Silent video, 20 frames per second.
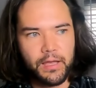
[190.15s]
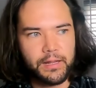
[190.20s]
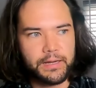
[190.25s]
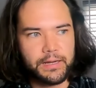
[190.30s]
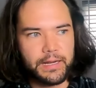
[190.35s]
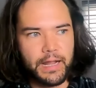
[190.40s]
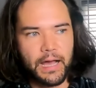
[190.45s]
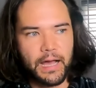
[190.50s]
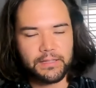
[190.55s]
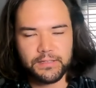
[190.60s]

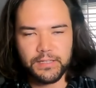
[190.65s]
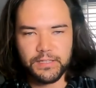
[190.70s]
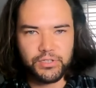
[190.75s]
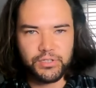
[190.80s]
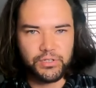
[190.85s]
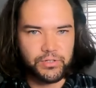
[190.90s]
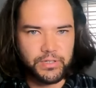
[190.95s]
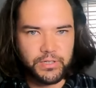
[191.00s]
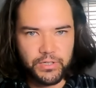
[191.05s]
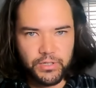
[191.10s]
not let
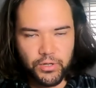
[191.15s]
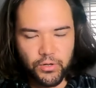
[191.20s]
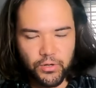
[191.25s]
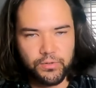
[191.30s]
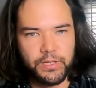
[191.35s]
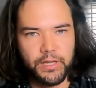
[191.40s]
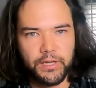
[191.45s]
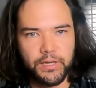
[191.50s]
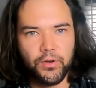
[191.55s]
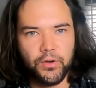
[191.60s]
your ego
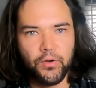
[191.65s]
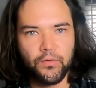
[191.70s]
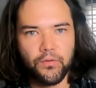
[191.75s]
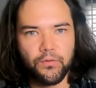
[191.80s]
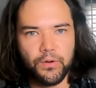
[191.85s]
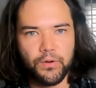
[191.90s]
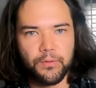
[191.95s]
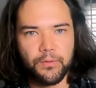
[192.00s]
take over,